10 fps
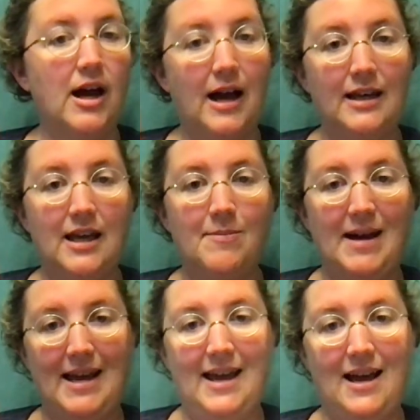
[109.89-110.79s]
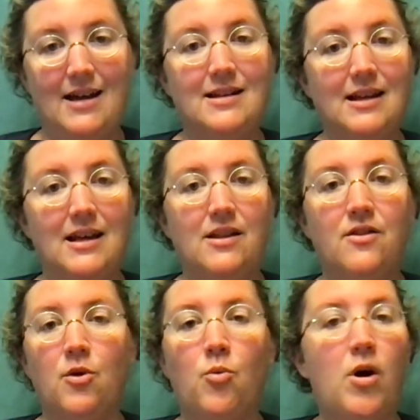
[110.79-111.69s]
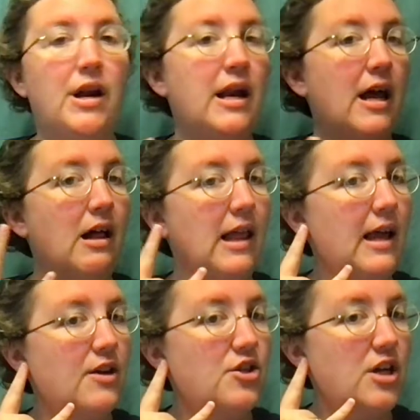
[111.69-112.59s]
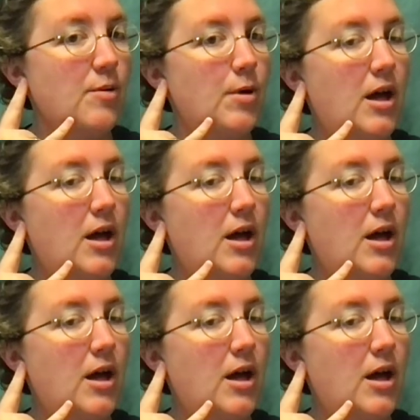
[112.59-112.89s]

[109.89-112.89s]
I keep my hand in the 1 and L hand shape